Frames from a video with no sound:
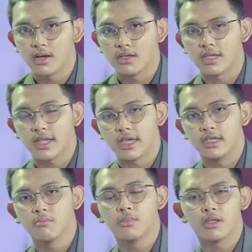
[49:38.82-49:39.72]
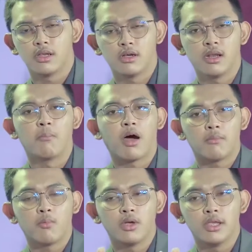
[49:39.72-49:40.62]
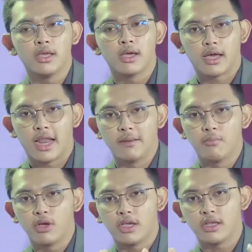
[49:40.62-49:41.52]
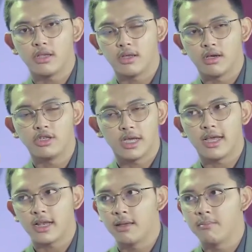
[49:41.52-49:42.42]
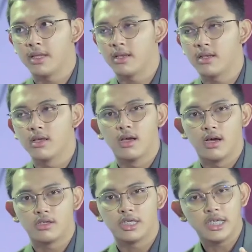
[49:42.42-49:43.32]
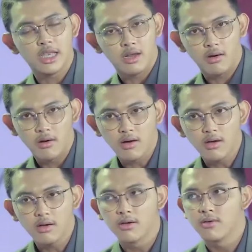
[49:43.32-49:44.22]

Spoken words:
I sat a young mother learned a man way, Kalayan way, Chile at I mean Chi del Or,